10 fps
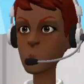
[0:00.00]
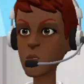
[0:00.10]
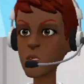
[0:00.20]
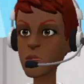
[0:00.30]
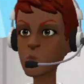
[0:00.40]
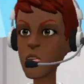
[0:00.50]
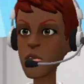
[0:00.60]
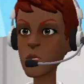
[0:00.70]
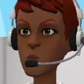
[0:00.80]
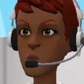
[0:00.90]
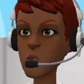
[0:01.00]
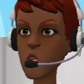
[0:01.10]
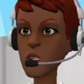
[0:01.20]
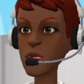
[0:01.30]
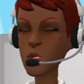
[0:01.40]
Then after,
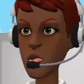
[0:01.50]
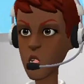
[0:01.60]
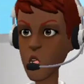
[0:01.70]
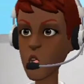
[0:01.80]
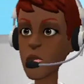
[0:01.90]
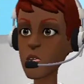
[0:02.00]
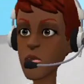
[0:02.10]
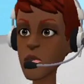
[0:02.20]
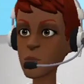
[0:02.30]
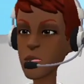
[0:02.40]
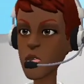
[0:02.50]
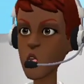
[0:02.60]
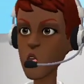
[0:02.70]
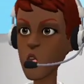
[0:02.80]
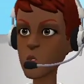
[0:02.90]
you'll have an awful feeling of utter
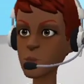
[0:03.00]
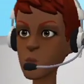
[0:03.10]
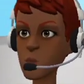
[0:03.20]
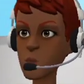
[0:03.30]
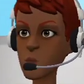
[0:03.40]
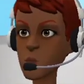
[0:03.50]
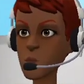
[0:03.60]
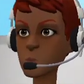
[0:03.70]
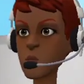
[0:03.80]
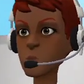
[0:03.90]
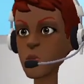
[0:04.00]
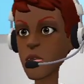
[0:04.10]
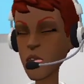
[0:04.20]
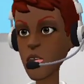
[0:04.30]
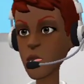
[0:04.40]
helplessness. Simply
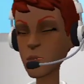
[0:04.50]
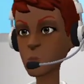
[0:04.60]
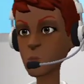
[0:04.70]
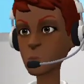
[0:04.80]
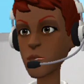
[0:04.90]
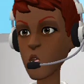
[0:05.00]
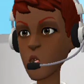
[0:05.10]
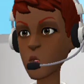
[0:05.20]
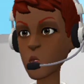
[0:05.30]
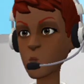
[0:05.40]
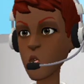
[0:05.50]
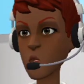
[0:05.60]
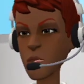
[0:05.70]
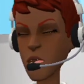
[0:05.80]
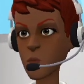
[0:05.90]
paralyzed beyond the reality
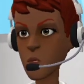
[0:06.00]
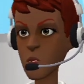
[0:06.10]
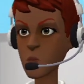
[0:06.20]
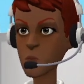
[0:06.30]
of rejection.